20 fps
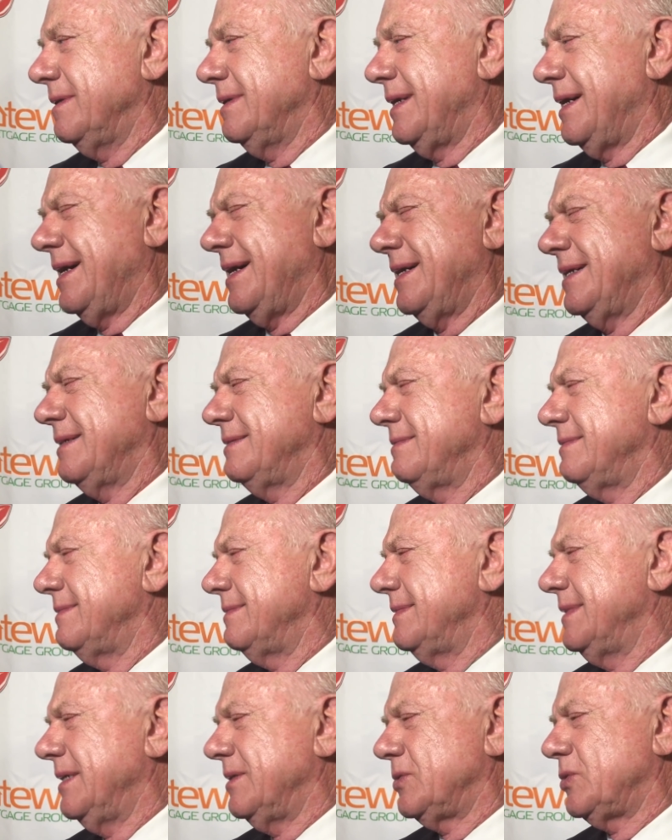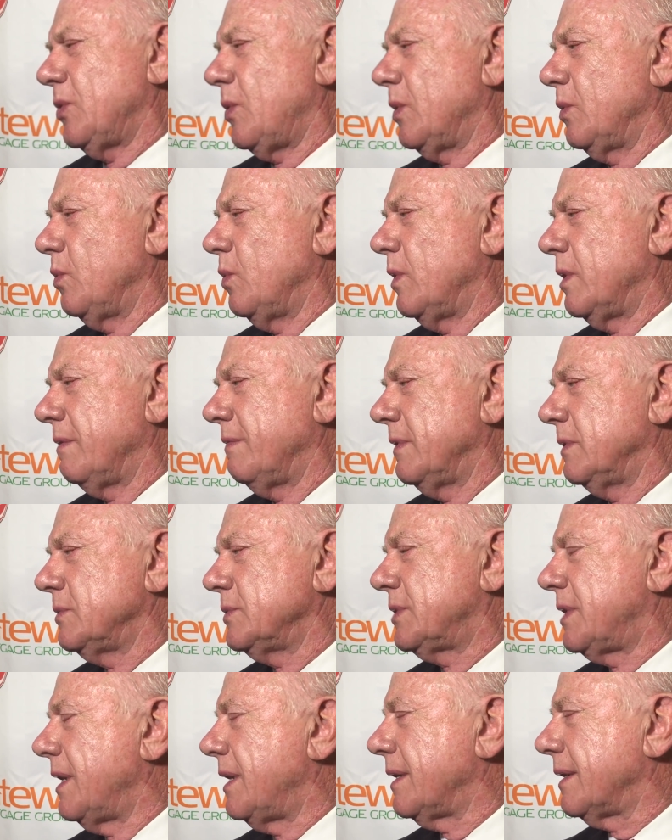There was only one of
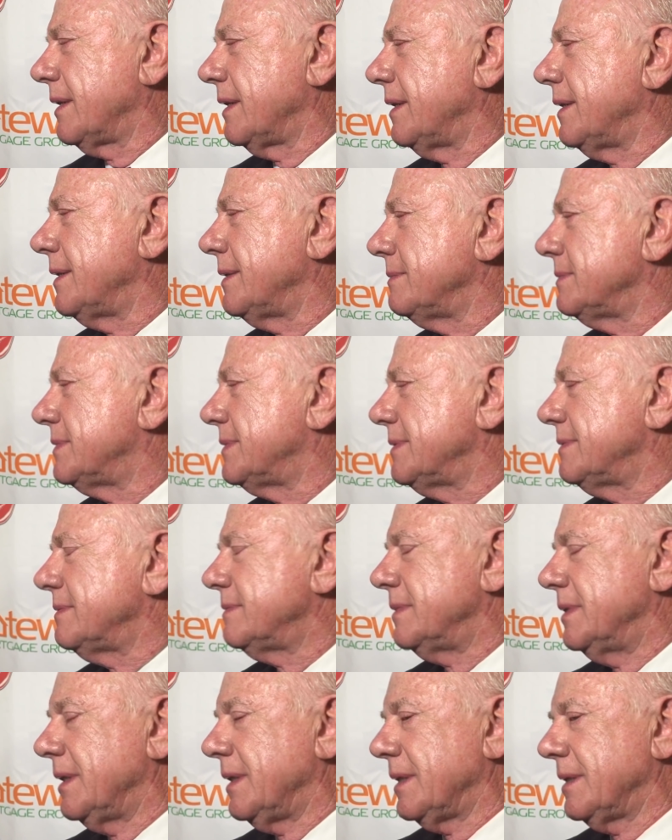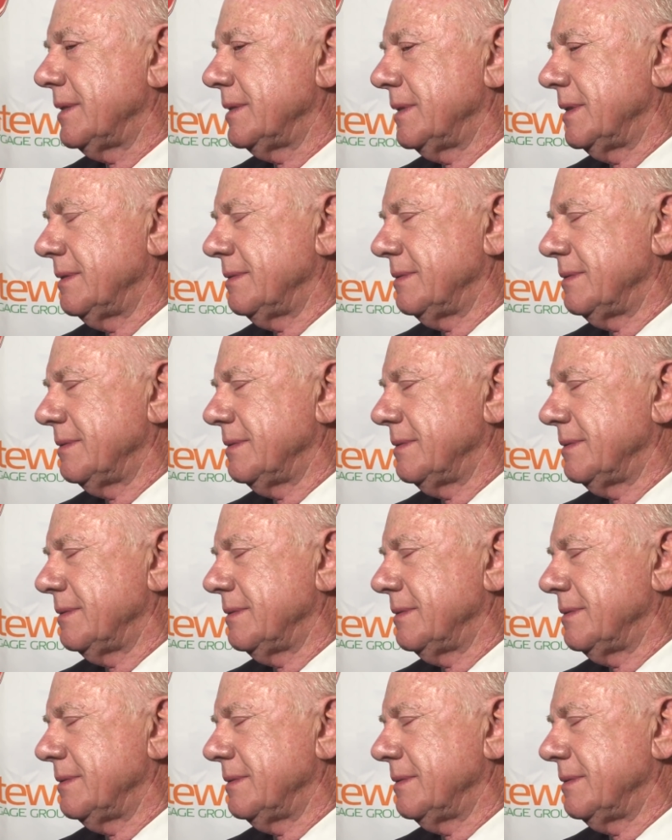those kind of games, really.